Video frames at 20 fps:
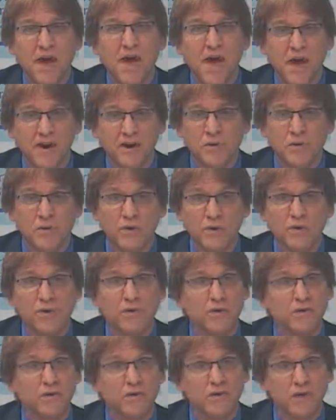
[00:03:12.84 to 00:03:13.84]

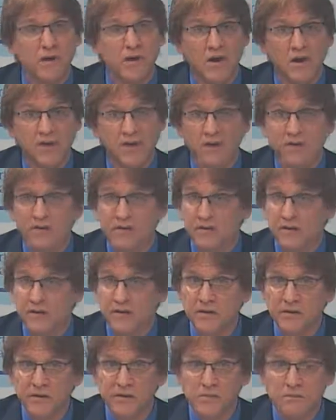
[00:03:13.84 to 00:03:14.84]
adequately
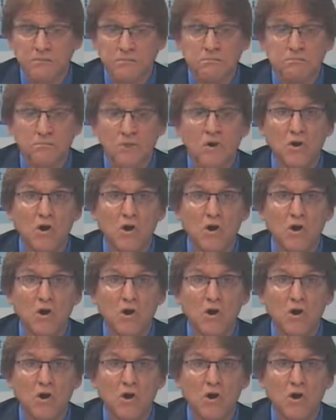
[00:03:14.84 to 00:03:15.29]
in